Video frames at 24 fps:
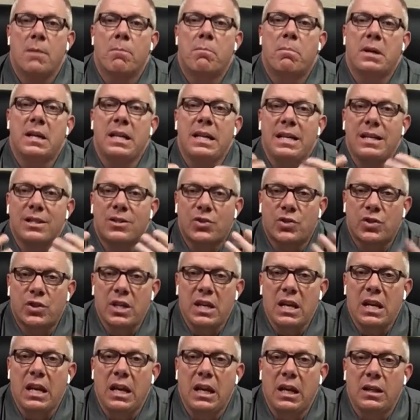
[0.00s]
but he's
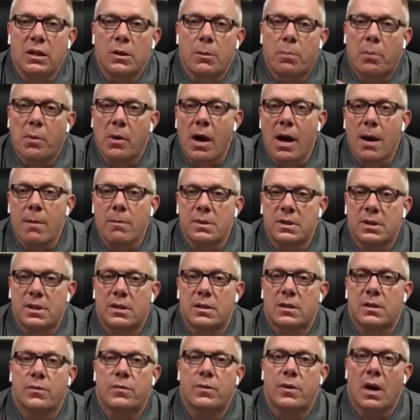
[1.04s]
seeing the
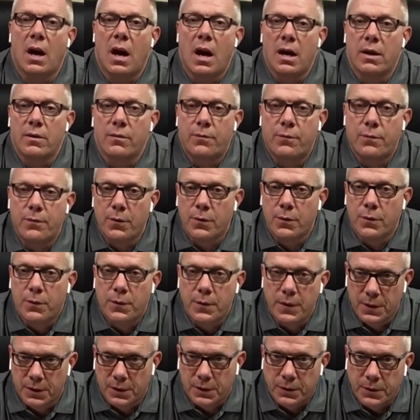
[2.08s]
promises of God
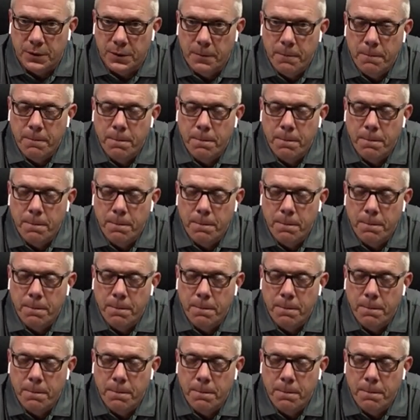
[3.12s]
fulfilled.